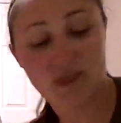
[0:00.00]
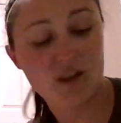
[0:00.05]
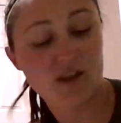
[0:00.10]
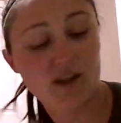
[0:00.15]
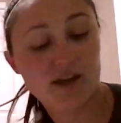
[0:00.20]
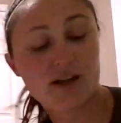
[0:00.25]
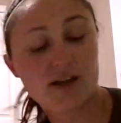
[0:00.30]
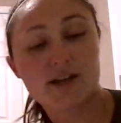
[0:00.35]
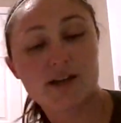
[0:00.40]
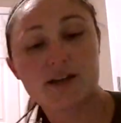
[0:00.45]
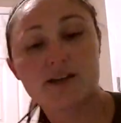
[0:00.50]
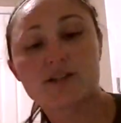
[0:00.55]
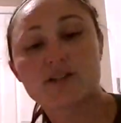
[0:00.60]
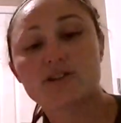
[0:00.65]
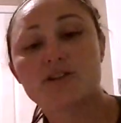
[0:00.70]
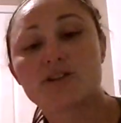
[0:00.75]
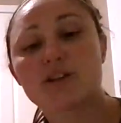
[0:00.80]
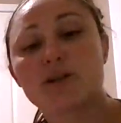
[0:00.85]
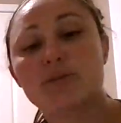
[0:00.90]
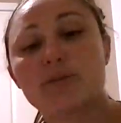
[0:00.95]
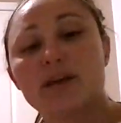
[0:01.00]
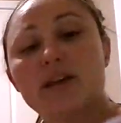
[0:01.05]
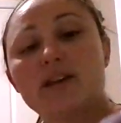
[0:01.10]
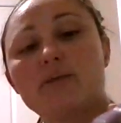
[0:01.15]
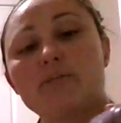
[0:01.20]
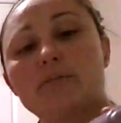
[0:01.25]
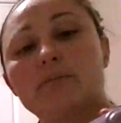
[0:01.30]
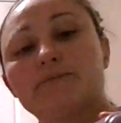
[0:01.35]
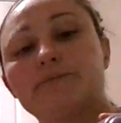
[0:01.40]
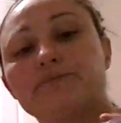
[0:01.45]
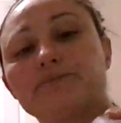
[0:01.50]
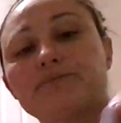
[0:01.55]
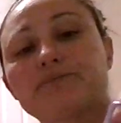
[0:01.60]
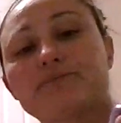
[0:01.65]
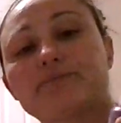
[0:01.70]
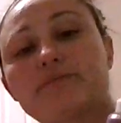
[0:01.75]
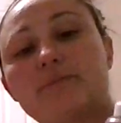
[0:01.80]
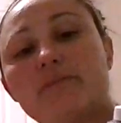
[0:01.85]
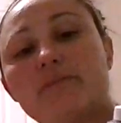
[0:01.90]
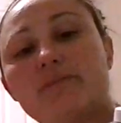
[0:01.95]
I asked you to get paint.
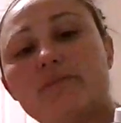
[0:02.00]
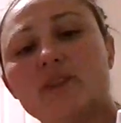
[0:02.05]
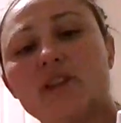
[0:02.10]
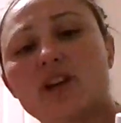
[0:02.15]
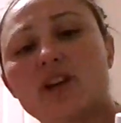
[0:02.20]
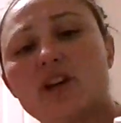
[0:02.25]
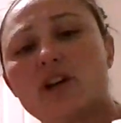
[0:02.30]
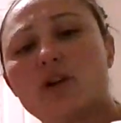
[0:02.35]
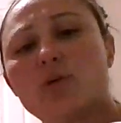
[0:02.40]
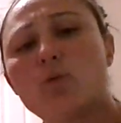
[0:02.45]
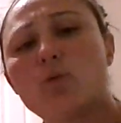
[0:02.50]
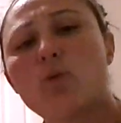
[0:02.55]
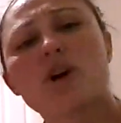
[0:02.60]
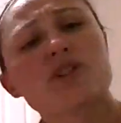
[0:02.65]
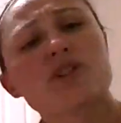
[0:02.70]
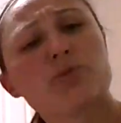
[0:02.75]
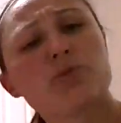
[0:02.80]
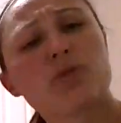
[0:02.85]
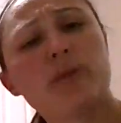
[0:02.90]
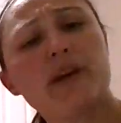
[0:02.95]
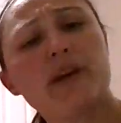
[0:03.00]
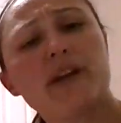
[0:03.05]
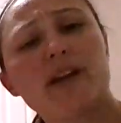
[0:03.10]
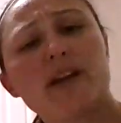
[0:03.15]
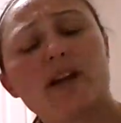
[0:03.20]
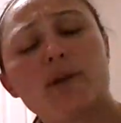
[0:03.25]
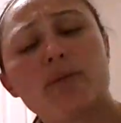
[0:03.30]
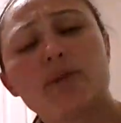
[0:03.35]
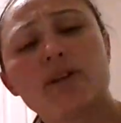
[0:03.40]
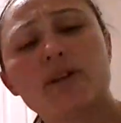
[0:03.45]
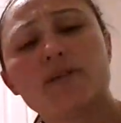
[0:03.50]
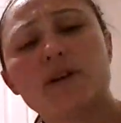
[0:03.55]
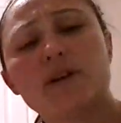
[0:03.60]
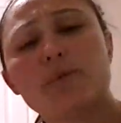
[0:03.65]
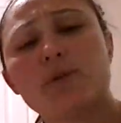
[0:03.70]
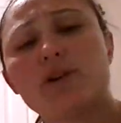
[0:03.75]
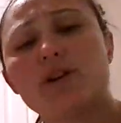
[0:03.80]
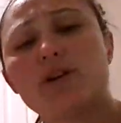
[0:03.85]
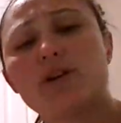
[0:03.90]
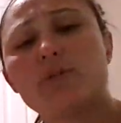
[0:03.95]
Washable paint, I believe I
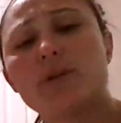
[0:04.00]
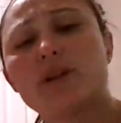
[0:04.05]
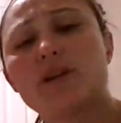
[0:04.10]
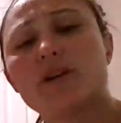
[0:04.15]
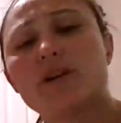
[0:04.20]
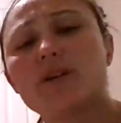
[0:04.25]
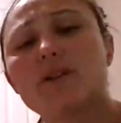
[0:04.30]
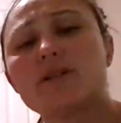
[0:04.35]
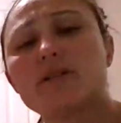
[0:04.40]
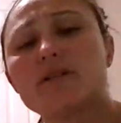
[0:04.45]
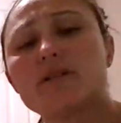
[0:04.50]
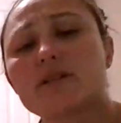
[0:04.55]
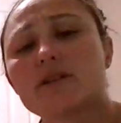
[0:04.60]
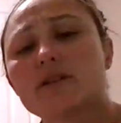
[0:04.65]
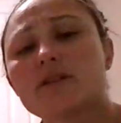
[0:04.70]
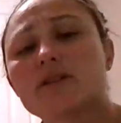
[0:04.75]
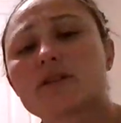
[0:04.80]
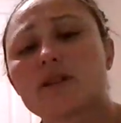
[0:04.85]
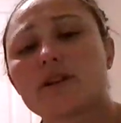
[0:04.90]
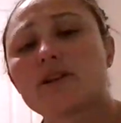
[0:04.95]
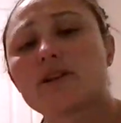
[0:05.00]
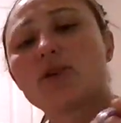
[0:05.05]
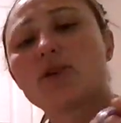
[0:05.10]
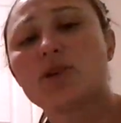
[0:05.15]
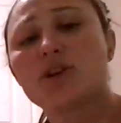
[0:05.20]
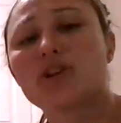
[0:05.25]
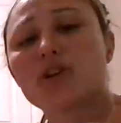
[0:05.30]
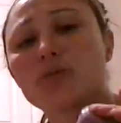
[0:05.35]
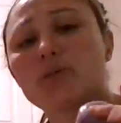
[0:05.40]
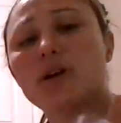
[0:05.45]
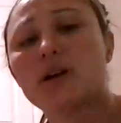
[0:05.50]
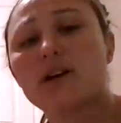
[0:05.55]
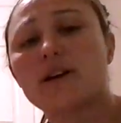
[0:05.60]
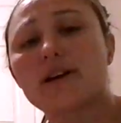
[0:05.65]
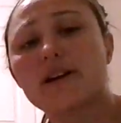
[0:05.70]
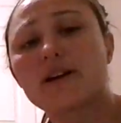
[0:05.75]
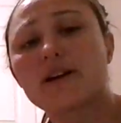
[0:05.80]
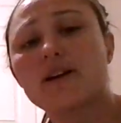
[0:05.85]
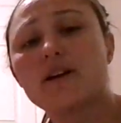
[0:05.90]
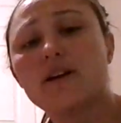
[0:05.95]
put, because it's going to go on your
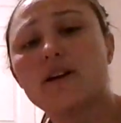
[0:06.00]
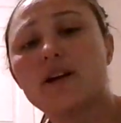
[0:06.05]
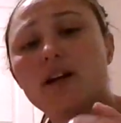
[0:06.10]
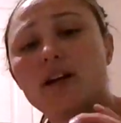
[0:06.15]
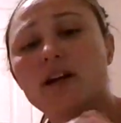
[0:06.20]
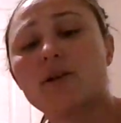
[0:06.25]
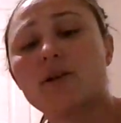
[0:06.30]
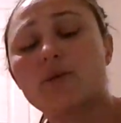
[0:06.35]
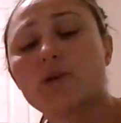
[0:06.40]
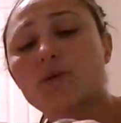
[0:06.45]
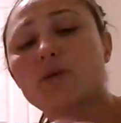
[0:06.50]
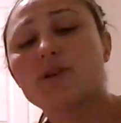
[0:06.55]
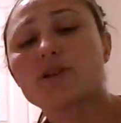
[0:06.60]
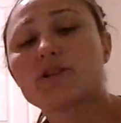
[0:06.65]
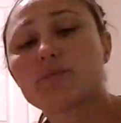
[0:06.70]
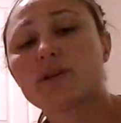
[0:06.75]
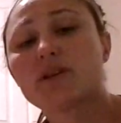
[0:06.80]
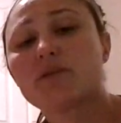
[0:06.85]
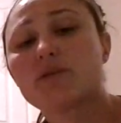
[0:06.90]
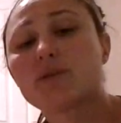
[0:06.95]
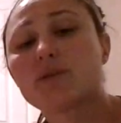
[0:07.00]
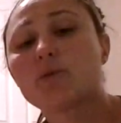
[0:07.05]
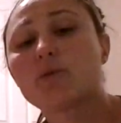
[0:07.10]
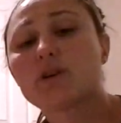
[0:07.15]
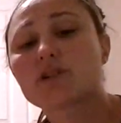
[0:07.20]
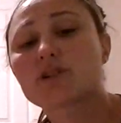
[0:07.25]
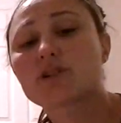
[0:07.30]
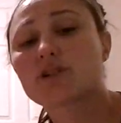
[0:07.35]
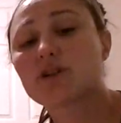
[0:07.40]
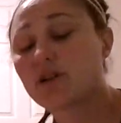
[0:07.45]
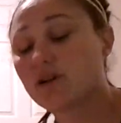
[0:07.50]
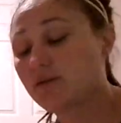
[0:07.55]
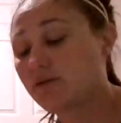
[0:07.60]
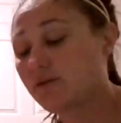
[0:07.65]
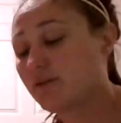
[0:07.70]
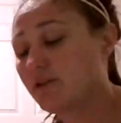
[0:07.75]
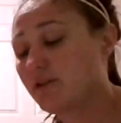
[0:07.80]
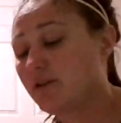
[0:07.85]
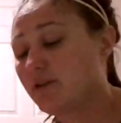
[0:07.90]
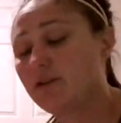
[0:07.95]
body, and we want to be able to wash it off.
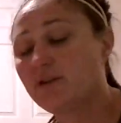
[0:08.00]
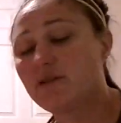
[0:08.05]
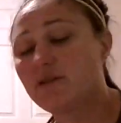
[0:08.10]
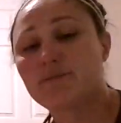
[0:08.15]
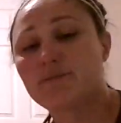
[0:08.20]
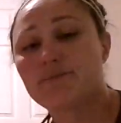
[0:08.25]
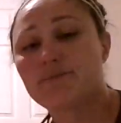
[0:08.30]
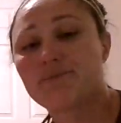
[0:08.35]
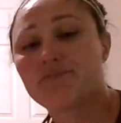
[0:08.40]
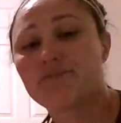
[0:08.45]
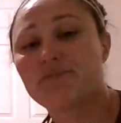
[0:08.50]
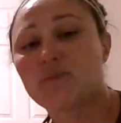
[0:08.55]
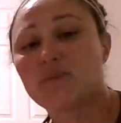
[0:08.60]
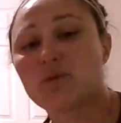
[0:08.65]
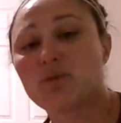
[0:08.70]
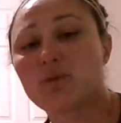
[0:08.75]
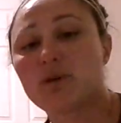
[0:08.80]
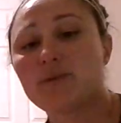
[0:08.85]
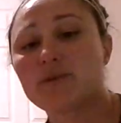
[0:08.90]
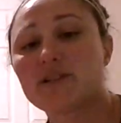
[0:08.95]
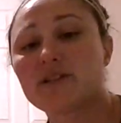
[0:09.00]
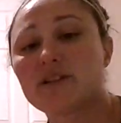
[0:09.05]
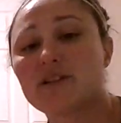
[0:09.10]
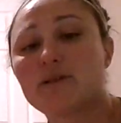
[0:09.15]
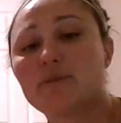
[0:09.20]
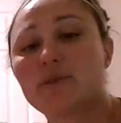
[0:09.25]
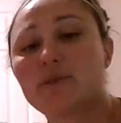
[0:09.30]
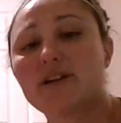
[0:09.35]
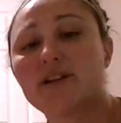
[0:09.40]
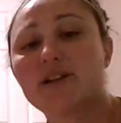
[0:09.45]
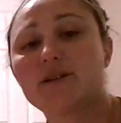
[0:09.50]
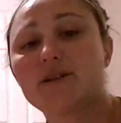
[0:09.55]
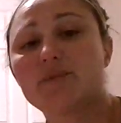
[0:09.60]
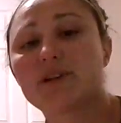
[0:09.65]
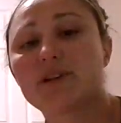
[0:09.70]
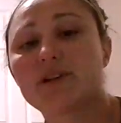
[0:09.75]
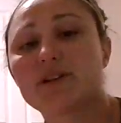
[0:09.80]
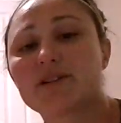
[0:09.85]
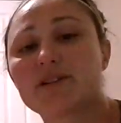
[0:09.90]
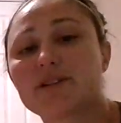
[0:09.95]
You probably see it on mine
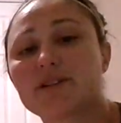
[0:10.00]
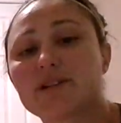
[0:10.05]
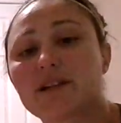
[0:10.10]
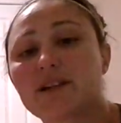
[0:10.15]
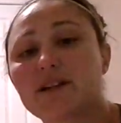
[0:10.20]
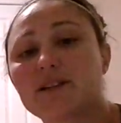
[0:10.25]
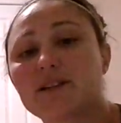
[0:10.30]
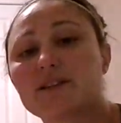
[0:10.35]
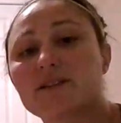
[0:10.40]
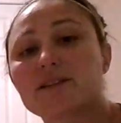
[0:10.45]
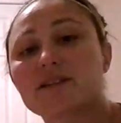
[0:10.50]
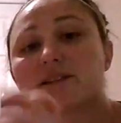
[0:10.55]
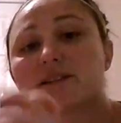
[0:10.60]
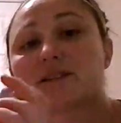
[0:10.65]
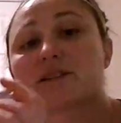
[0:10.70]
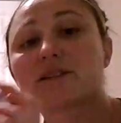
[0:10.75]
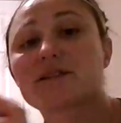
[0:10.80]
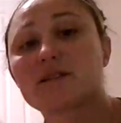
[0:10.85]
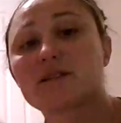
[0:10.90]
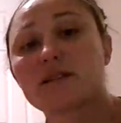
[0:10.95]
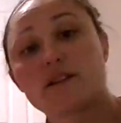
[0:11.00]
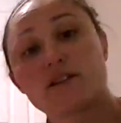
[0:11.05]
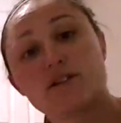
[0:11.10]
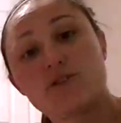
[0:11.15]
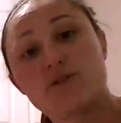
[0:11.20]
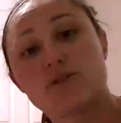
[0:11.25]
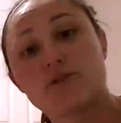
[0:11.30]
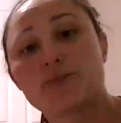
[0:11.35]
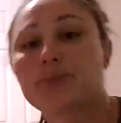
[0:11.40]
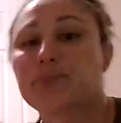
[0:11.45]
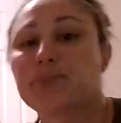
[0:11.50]
because, again, this is take two.